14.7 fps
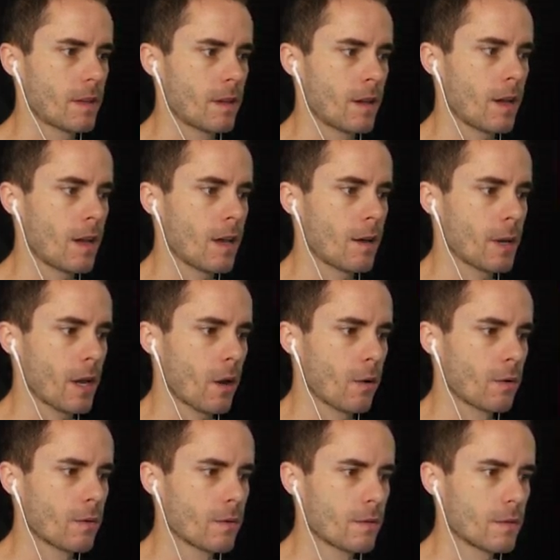Hey, there we
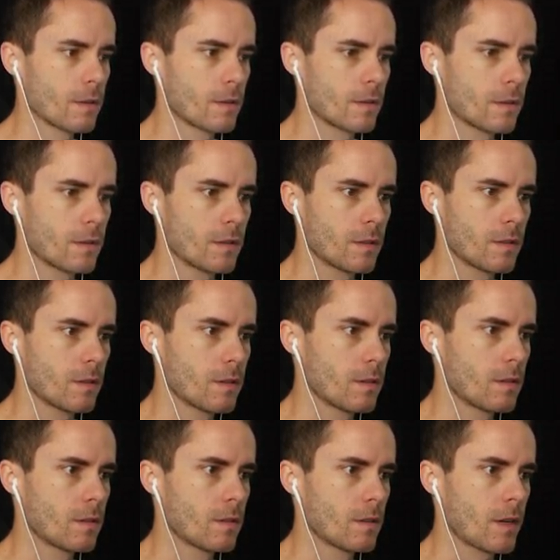go.
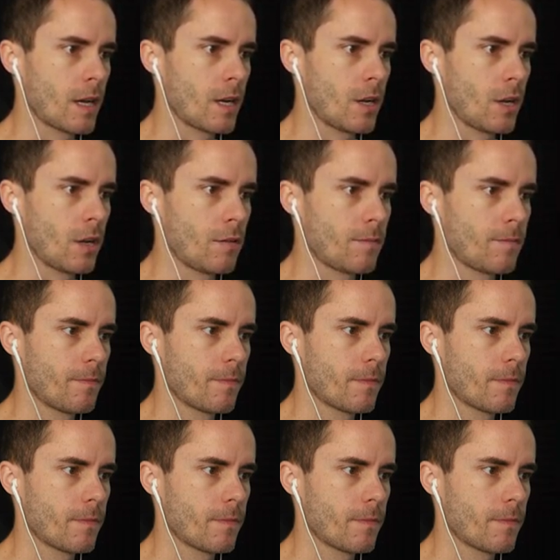Hey, dude.